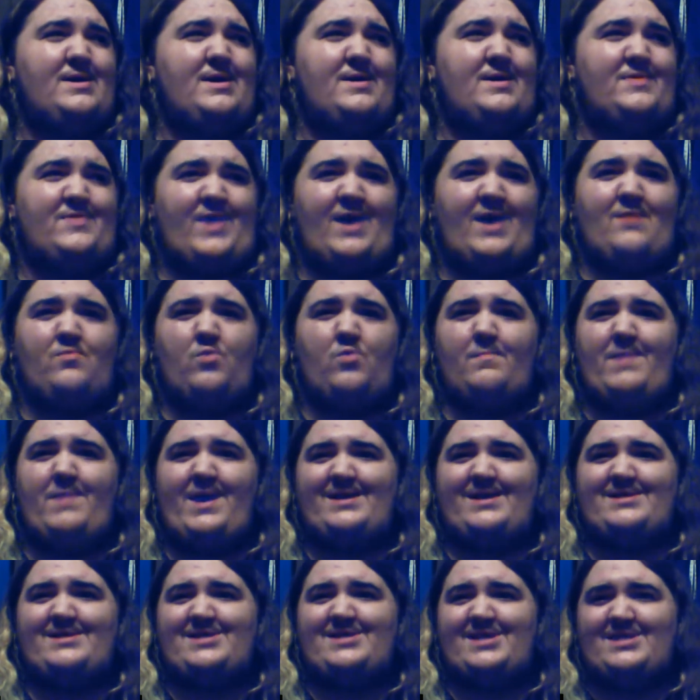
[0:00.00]
that will
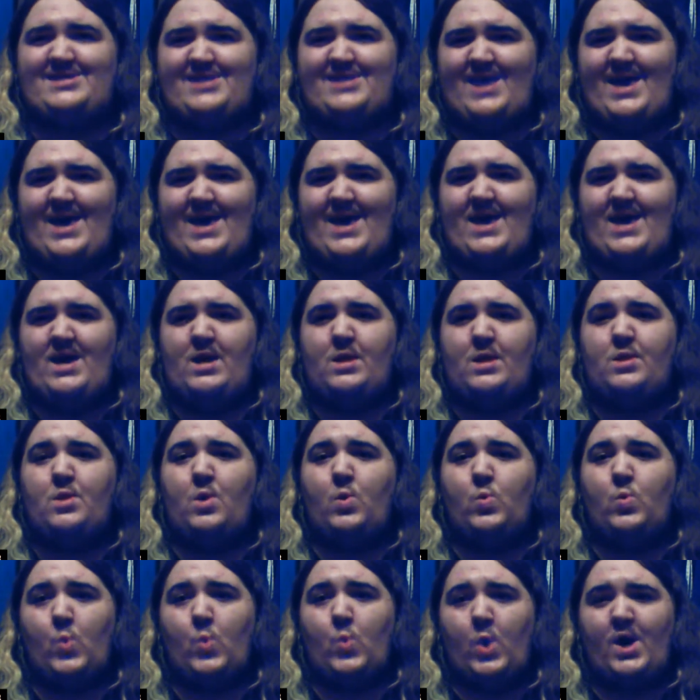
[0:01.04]
make today the
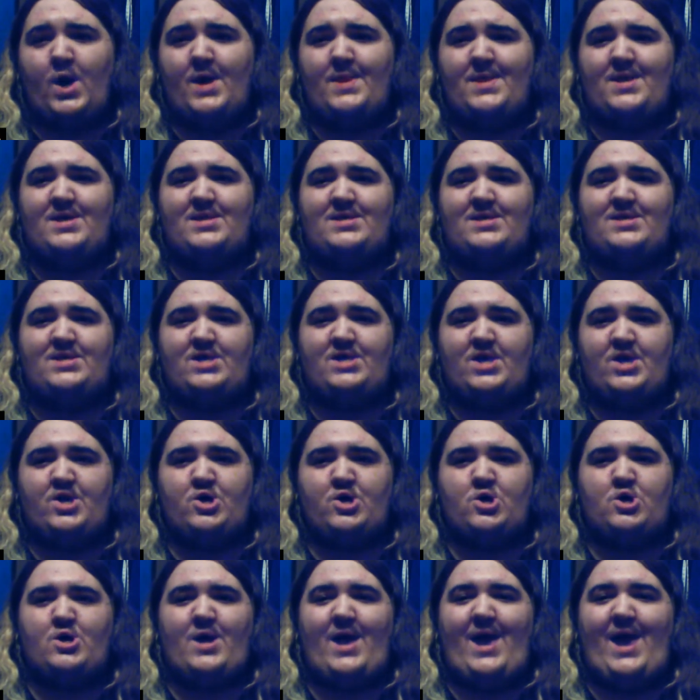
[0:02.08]
one
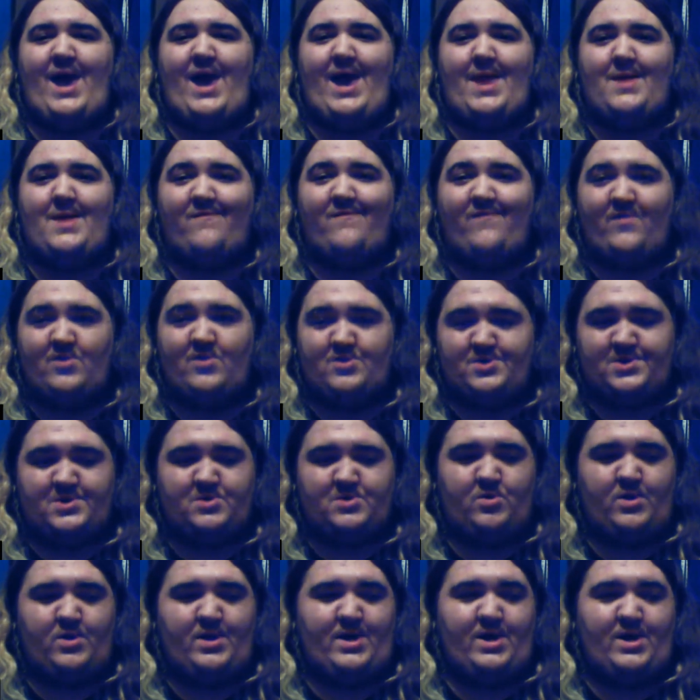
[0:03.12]
year
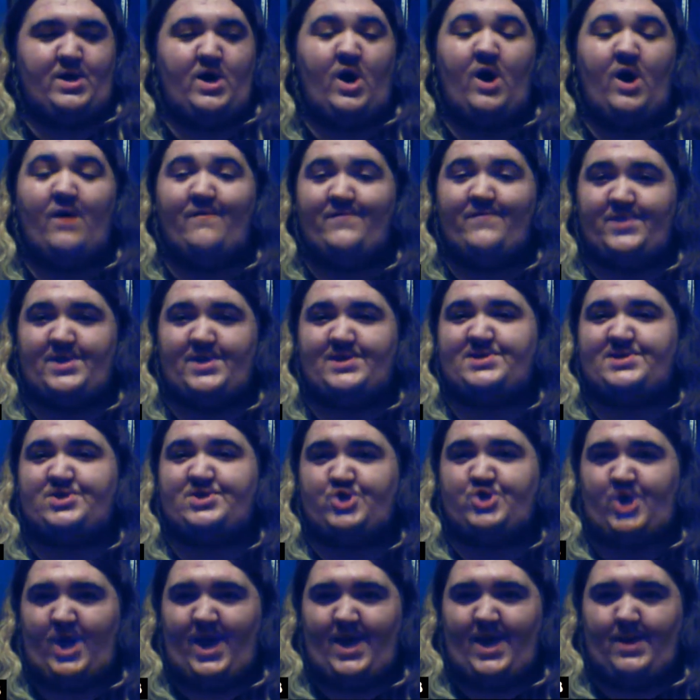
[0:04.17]
anniversary of this
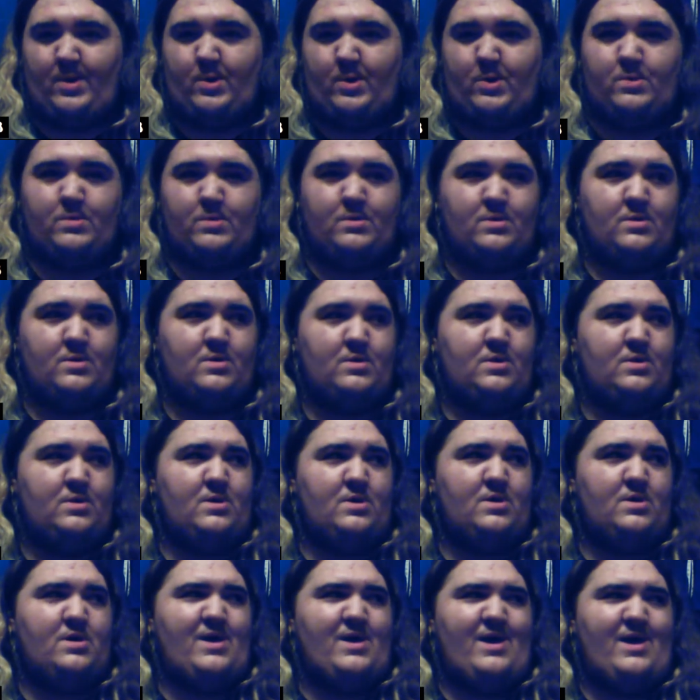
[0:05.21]
channel.
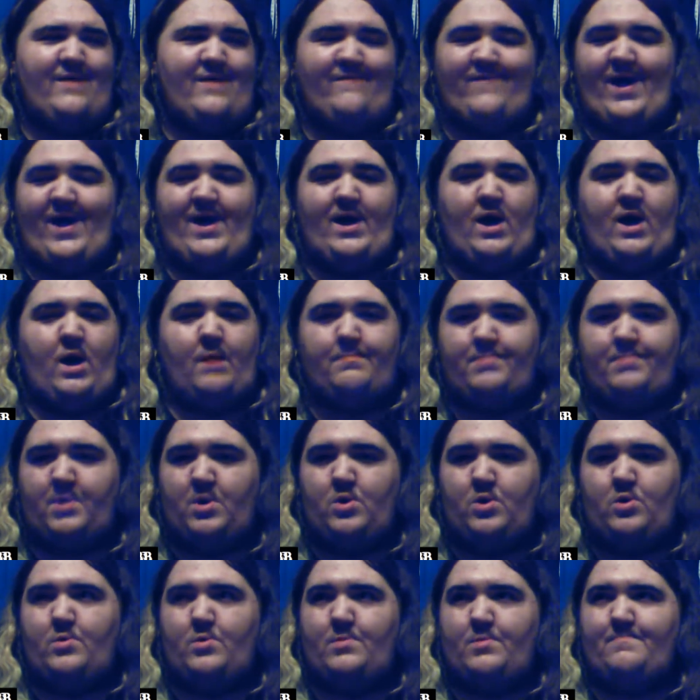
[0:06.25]
If I
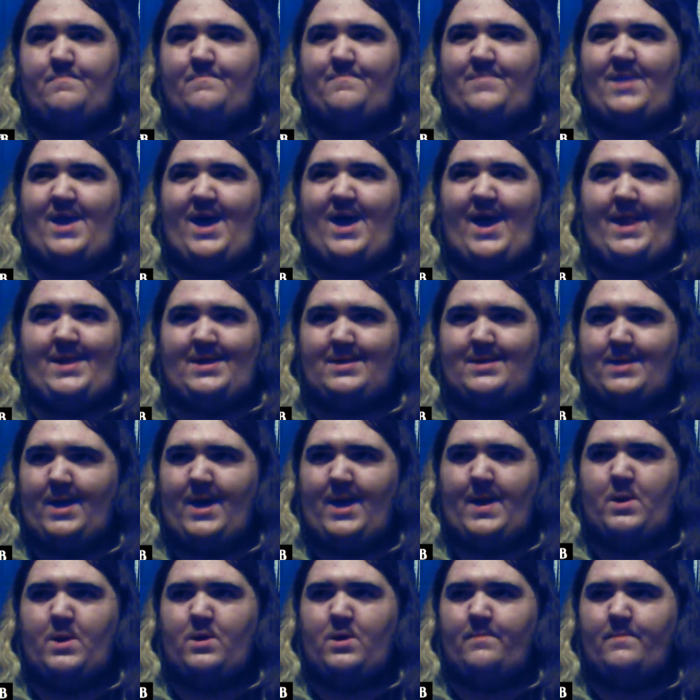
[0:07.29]
upload any
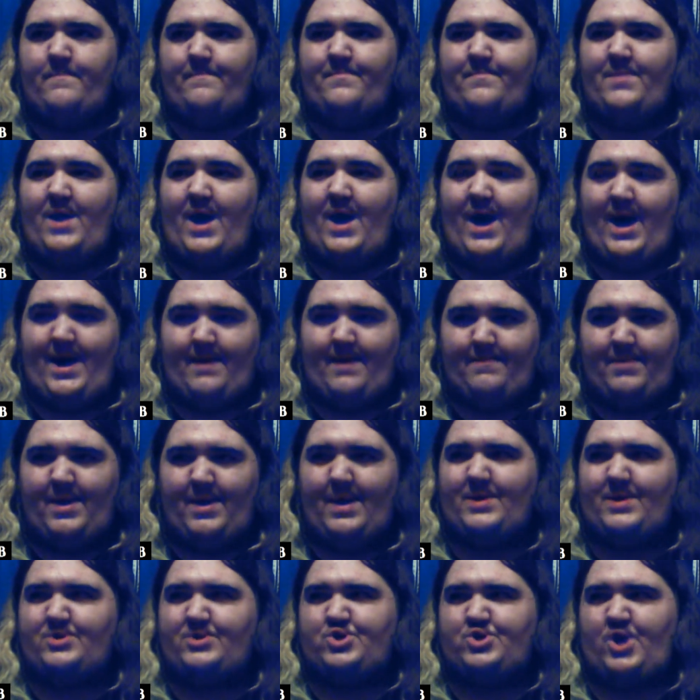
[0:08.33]
later, I
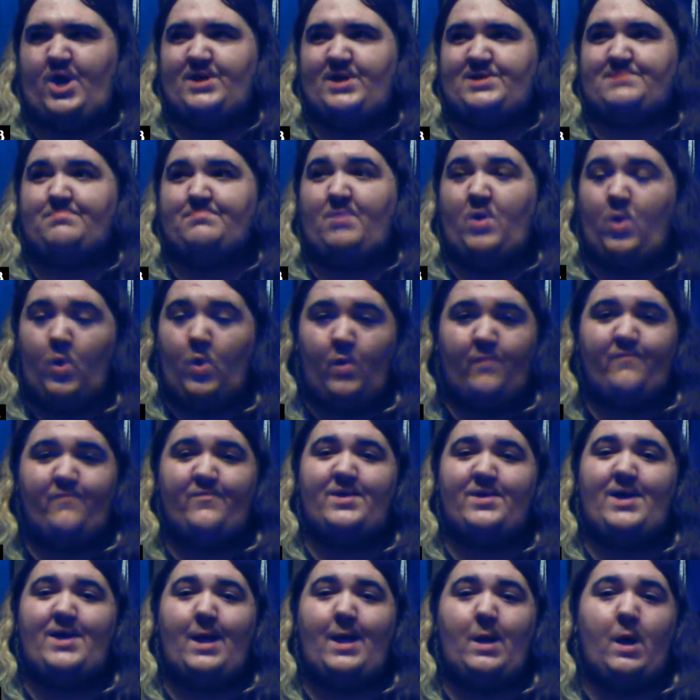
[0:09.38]
apologize, but
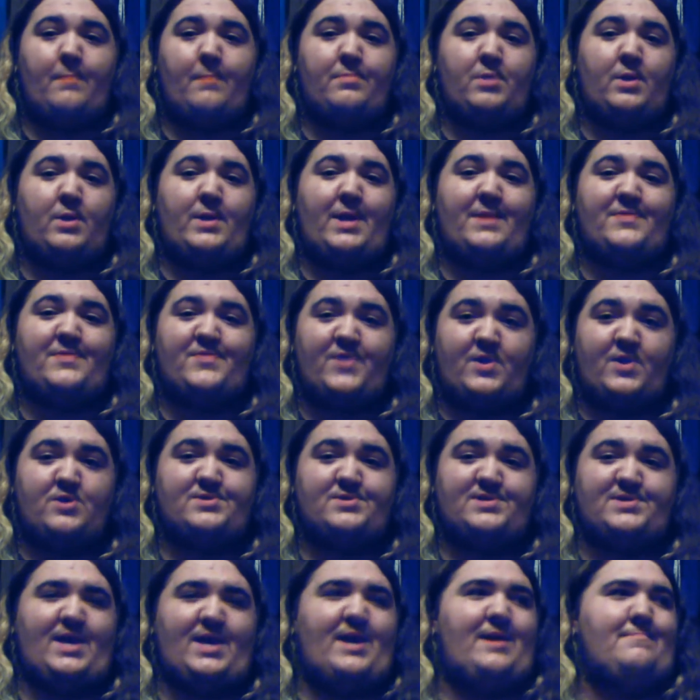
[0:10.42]
hopefully I'll upload on
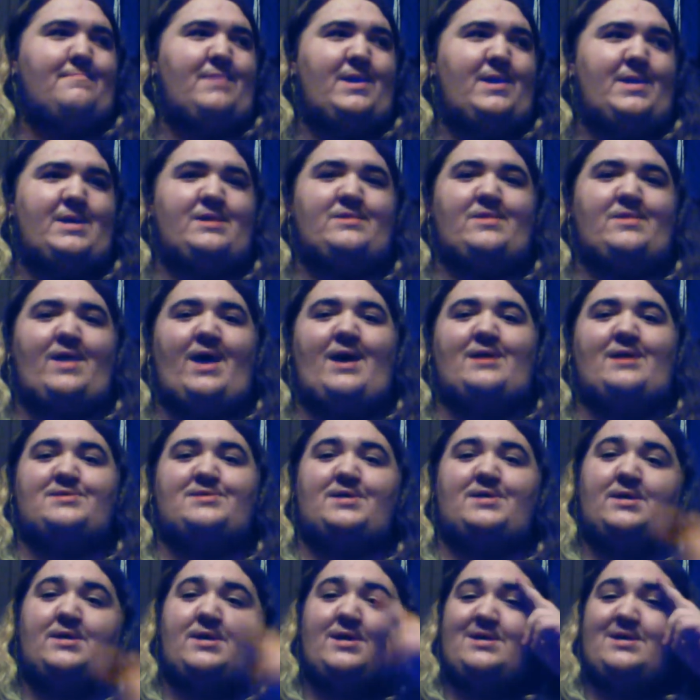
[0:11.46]
Thursday, meaning that
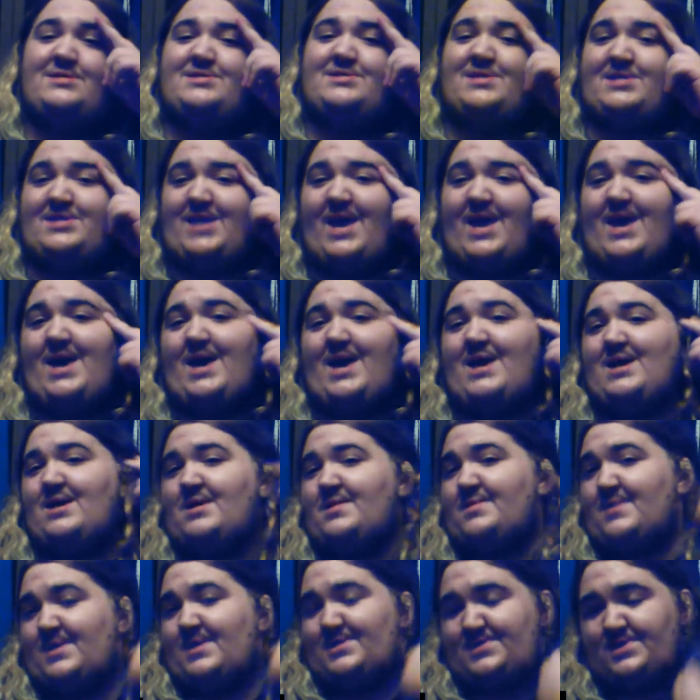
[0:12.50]
Today,
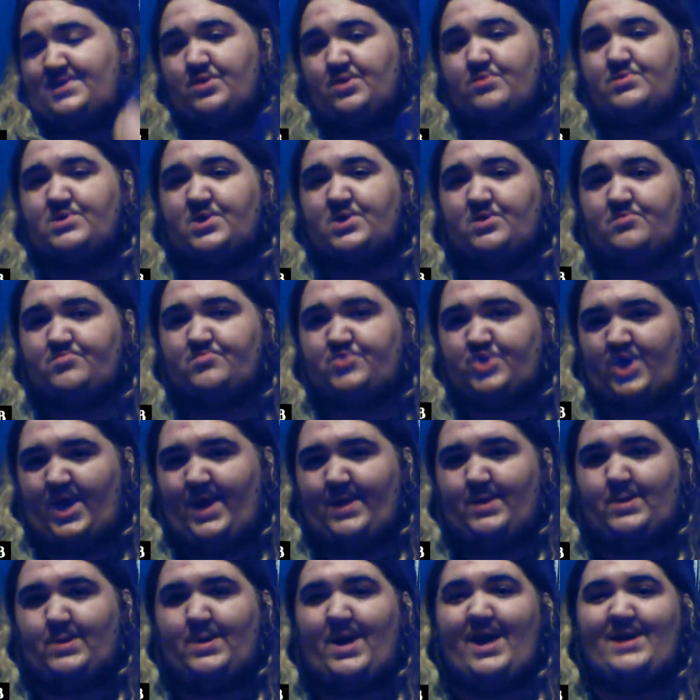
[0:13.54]
this YouTube
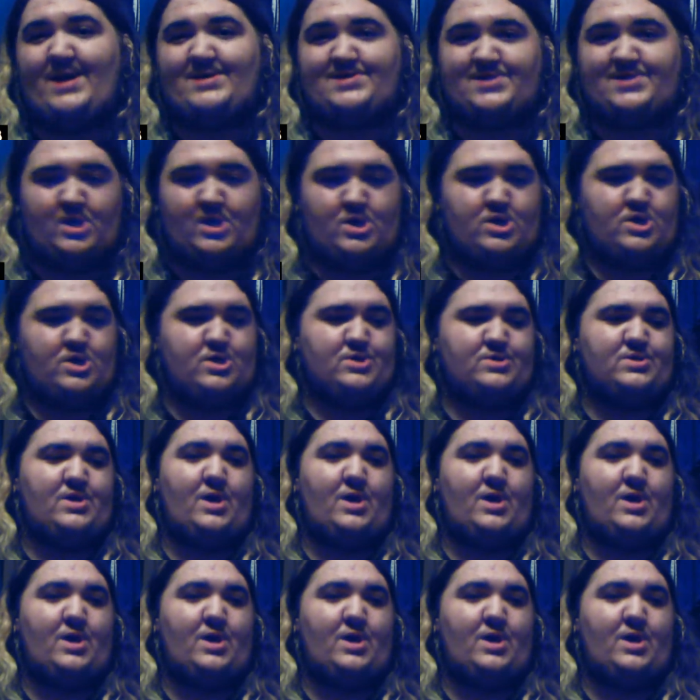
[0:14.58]
channel has turned